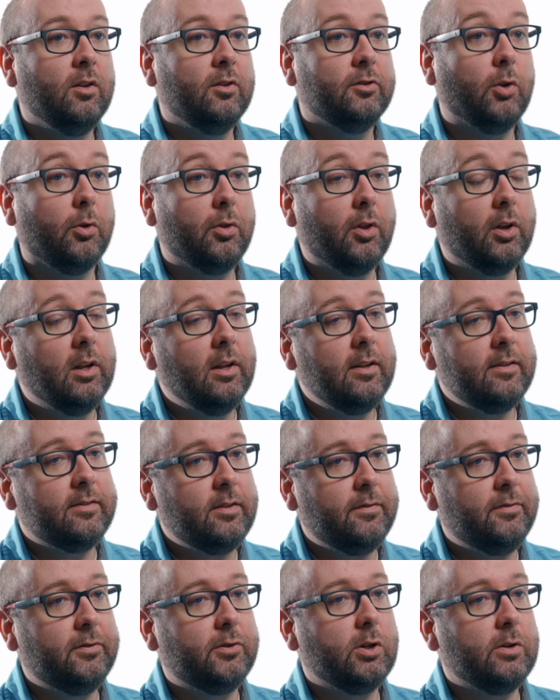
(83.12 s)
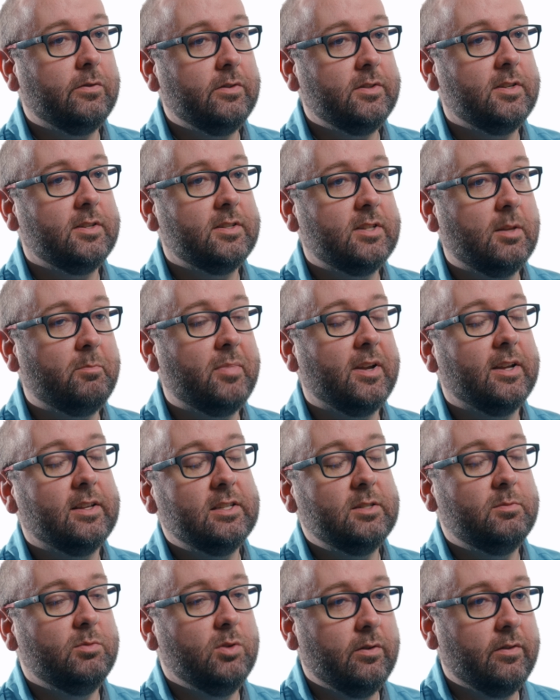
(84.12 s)
So the list of services that
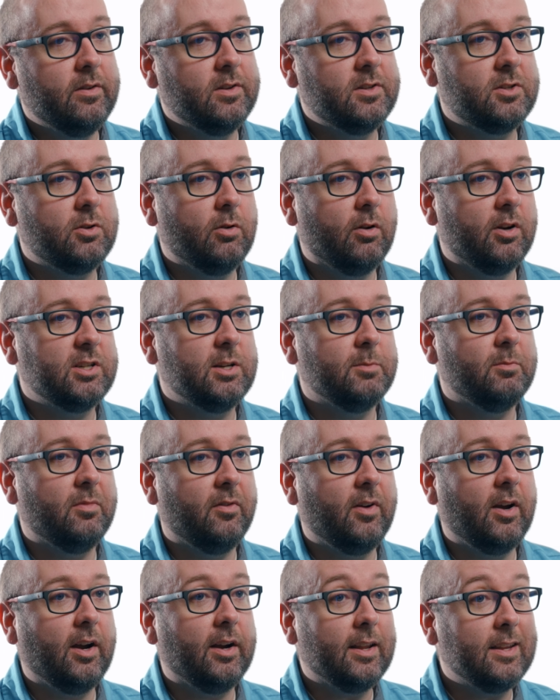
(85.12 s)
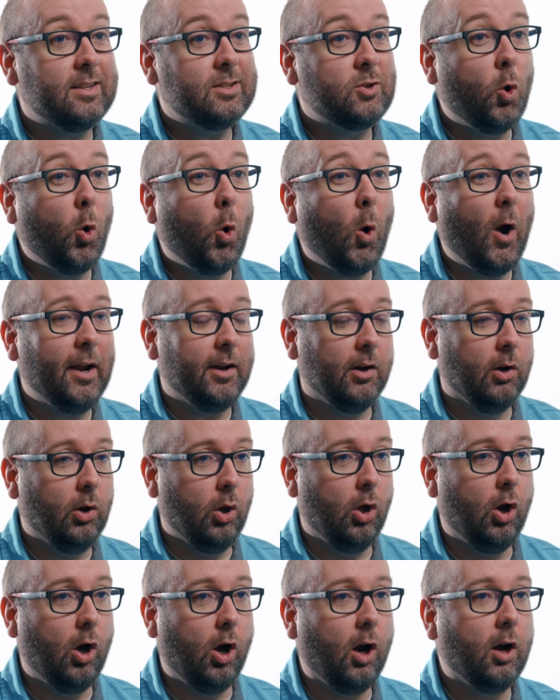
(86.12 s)
Bailey's Moving and Storage can provide is quite
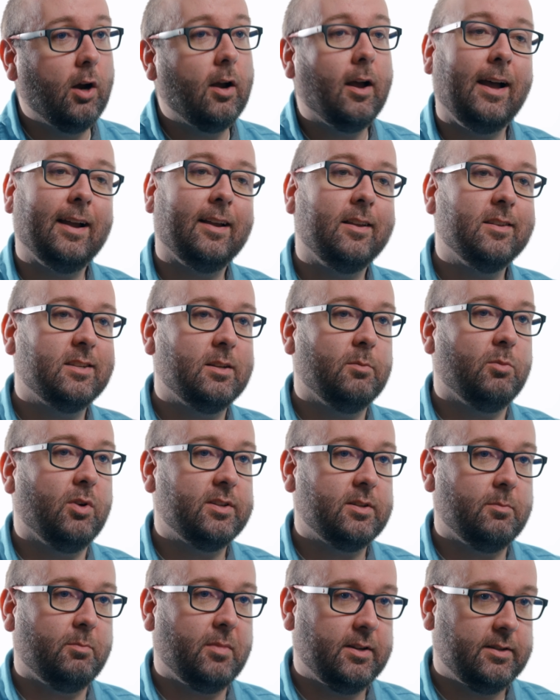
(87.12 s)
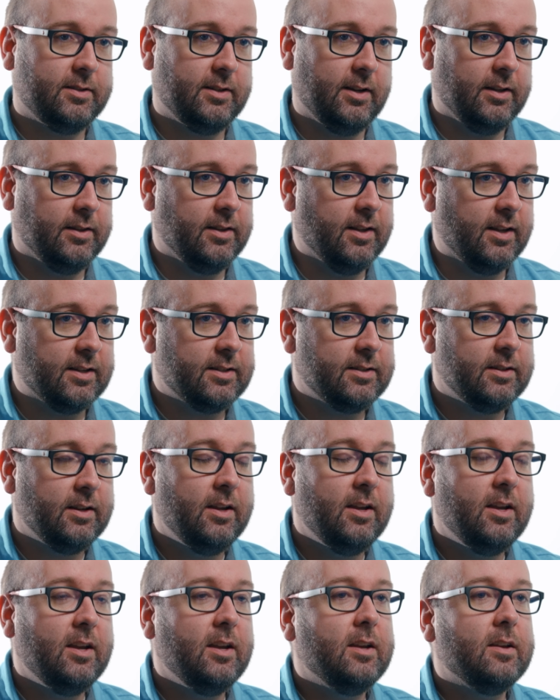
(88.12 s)
long. I can summarize it by saying this.
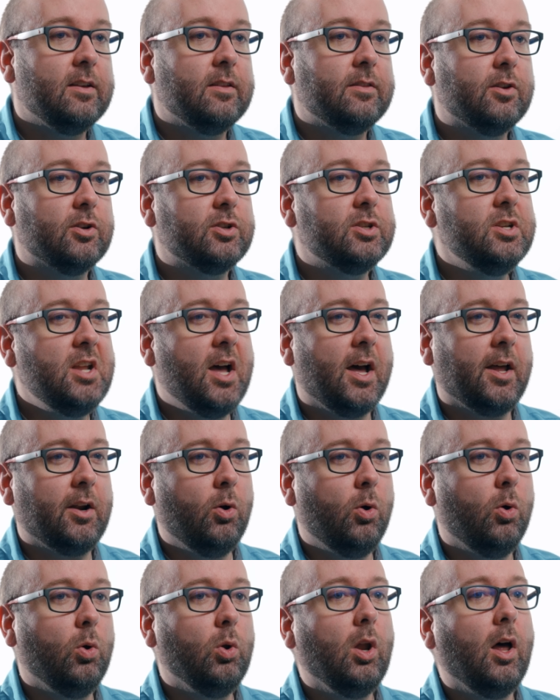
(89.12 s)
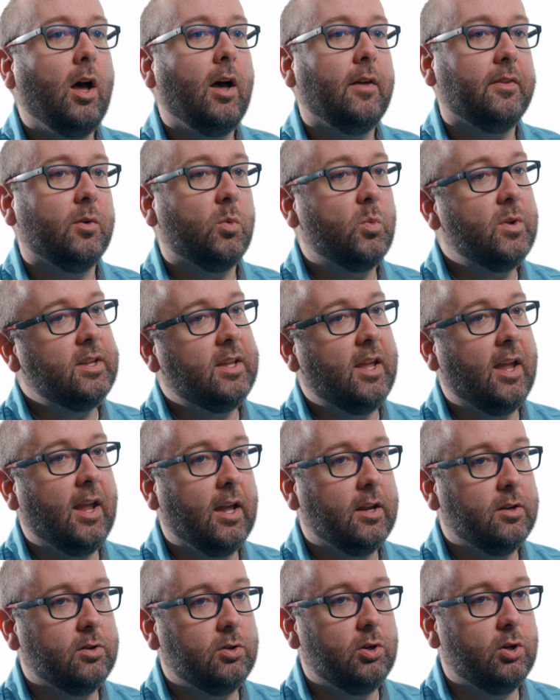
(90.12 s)
There's not a whole lot that we
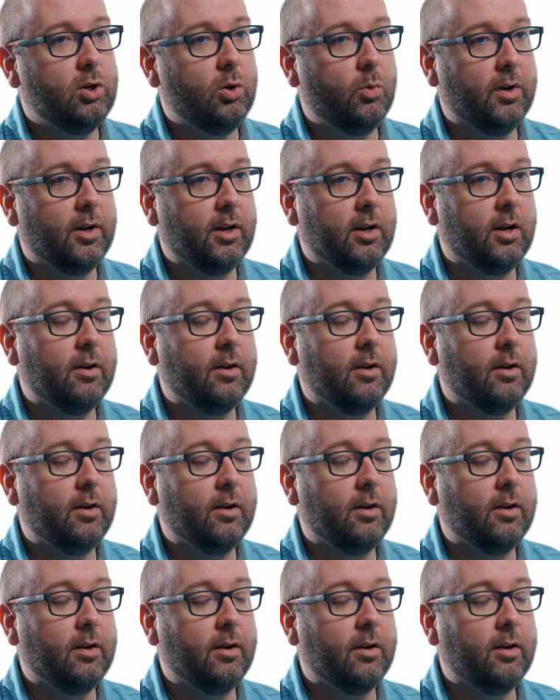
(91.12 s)
can't do when it